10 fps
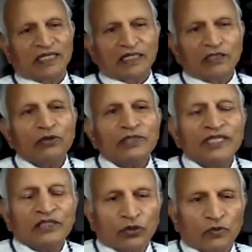Don't
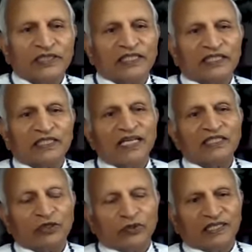get so much
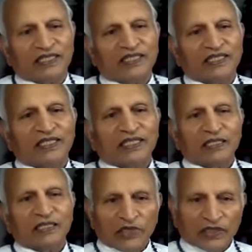attached to it,
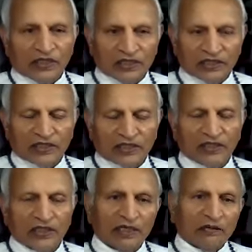because
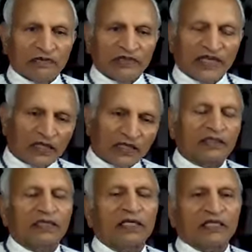we are
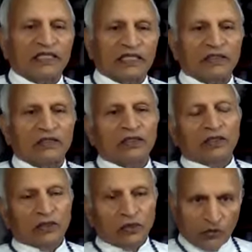returning
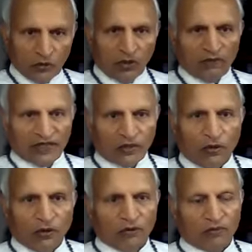to our
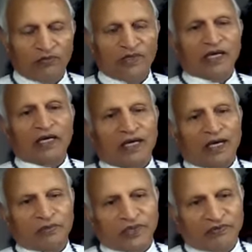home
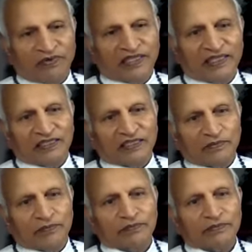after vacation.